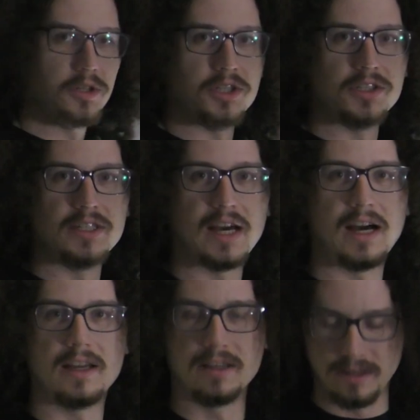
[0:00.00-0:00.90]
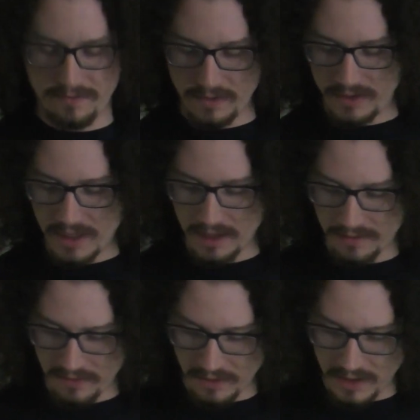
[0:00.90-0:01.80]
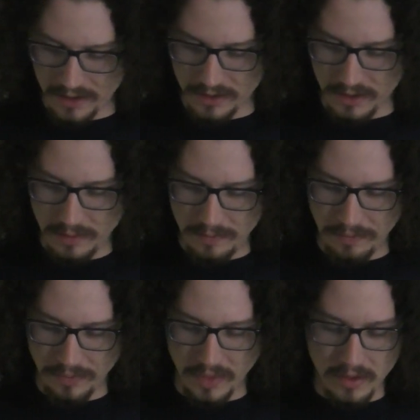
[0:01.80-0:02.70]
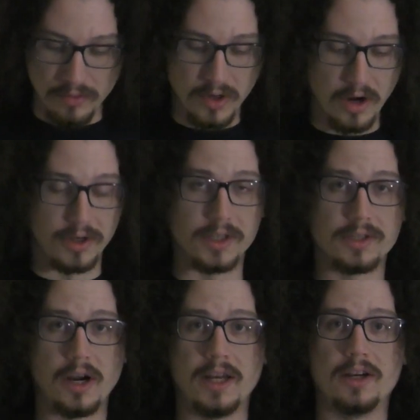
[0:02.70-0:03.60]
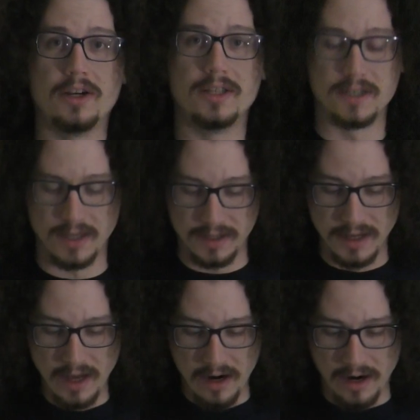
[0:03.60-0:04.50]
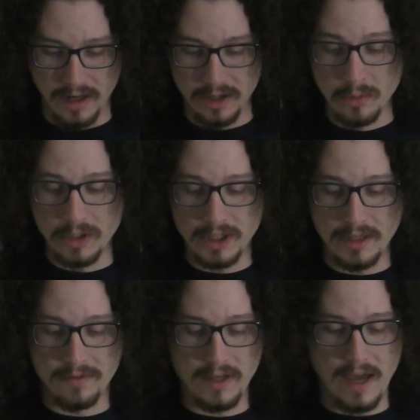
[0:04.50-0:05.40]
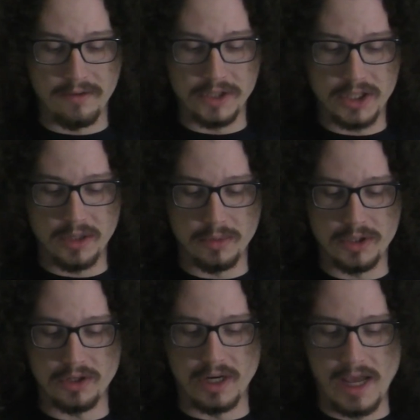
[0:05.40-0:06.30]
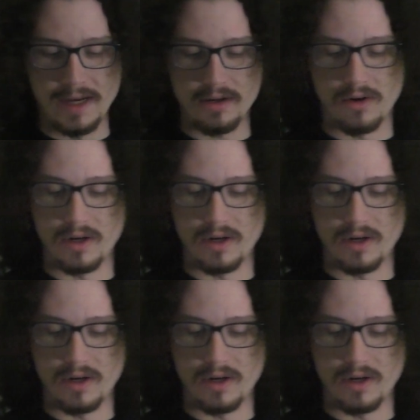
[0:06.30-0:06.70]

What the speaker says: or excuse me, ooh, that'd be rough. I mean, it's negative 30 degrees Fahrenheit, so it's still pretty dang rough, but